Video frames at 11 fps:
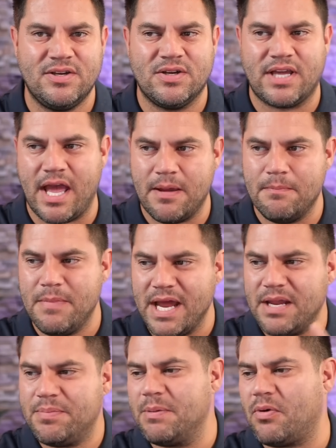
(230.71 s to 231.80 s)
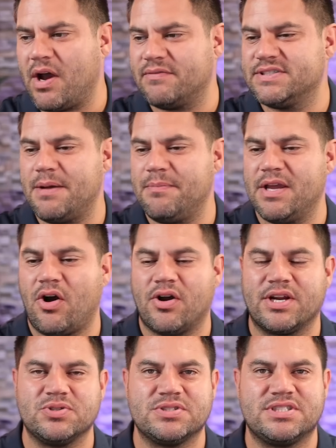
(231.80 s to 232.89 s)
Okay, many people have sent me
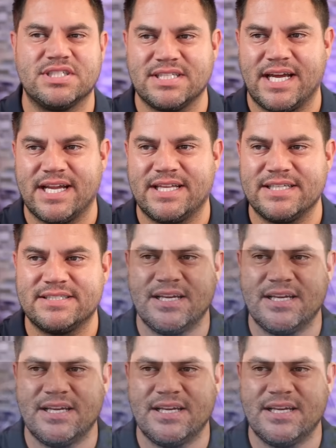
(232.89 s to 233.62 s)
articles just like this.